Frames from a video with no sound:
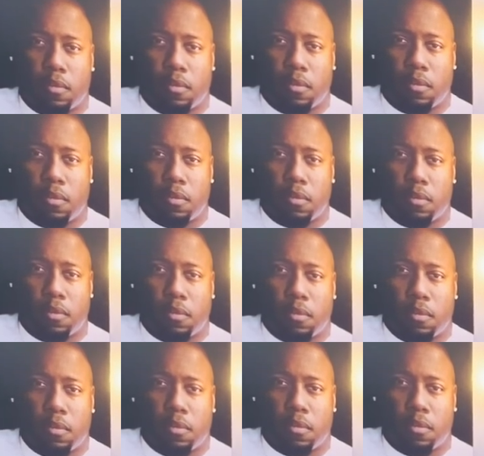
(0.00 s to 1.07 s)

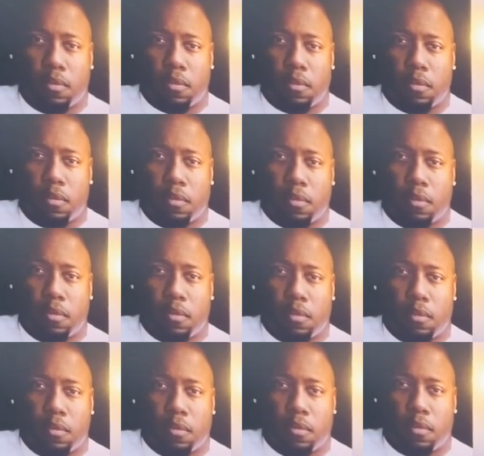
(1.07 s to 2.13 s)

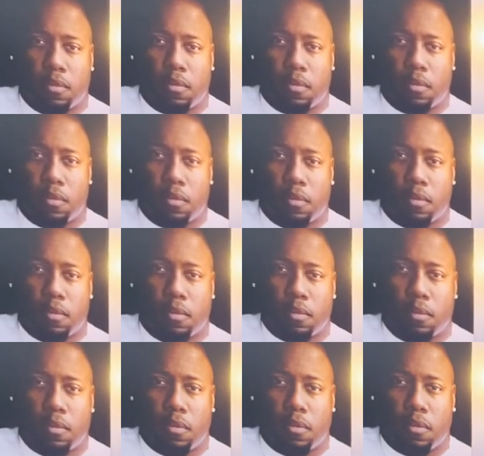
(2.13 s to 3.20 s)

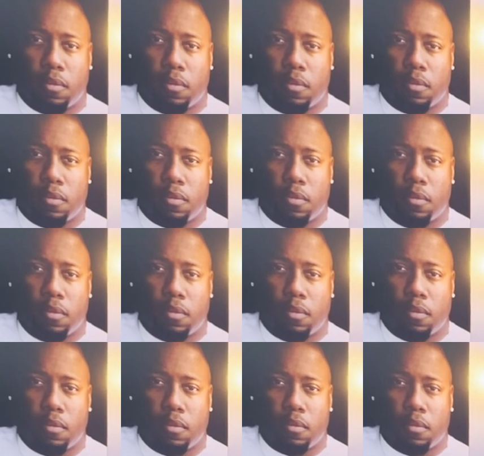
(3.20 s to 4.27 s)

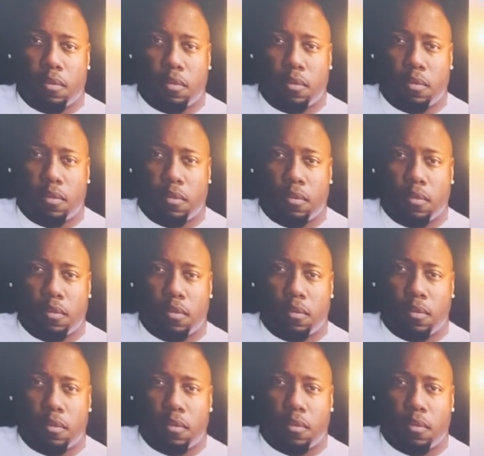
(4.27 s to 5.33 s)

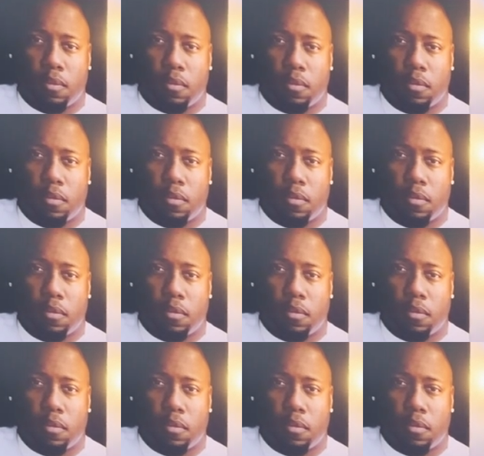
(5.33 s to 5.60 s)
The person shown says nothing.